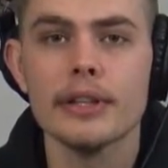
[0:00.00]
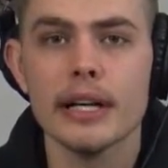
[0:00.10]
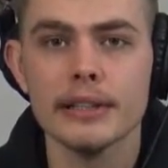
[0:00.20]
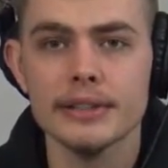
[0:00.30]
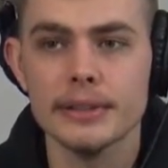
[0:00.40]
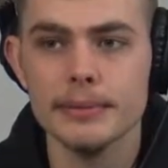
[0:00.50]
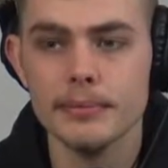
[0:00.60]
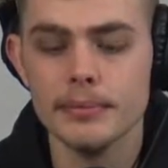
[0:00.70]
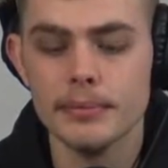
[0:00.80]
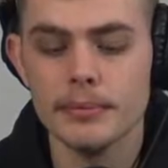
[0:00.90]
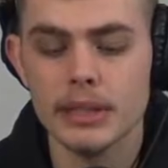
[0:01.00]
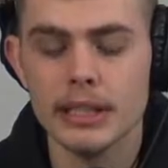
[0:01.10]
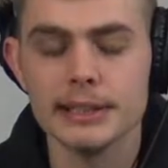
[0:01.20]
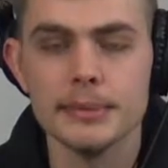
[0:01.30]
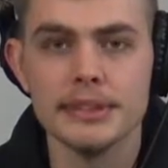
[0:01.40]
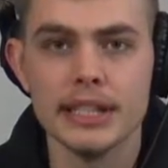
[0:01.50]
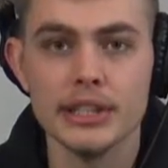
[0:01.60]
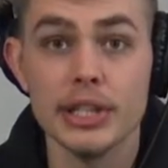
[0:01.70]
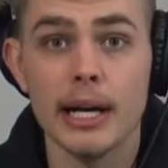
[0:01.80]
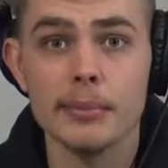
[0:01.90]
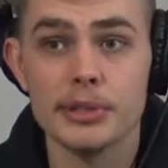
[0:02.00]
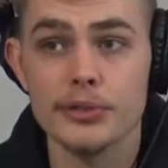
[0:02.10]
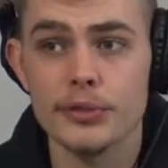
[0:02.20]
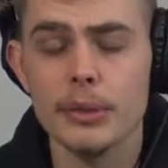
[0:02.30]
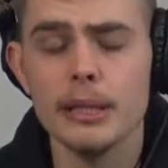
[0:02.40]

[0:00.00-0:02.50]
customization options for me.